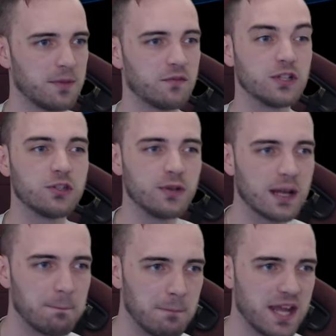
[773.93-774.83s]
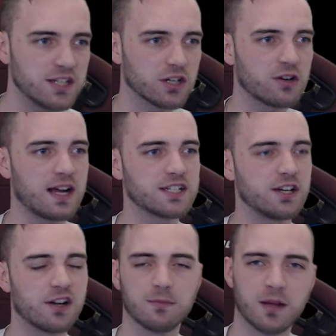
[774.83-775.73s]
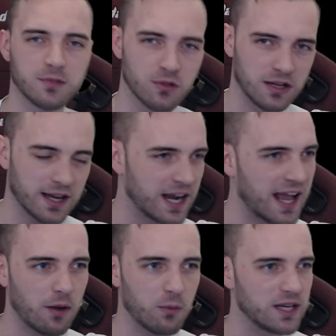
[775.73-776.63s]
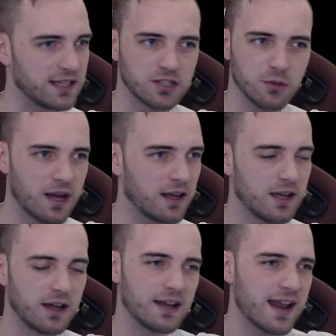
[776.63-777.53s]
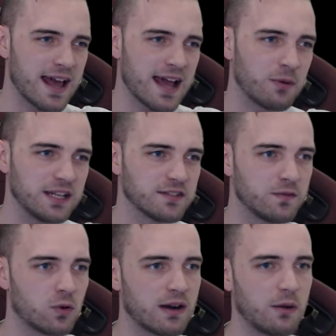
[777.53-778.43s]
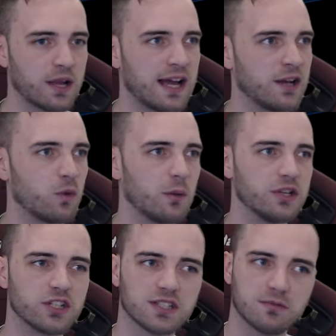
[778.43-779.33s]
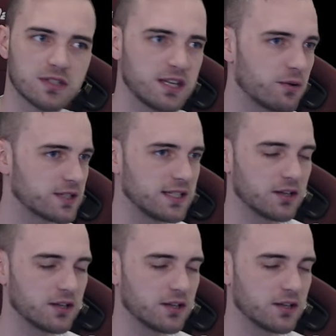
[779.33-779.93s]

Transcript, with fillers: But if we do get a major crash here, and I'm, I'm talking like an hourly, two hour, uh, an hourly to four hour candle where we just seriously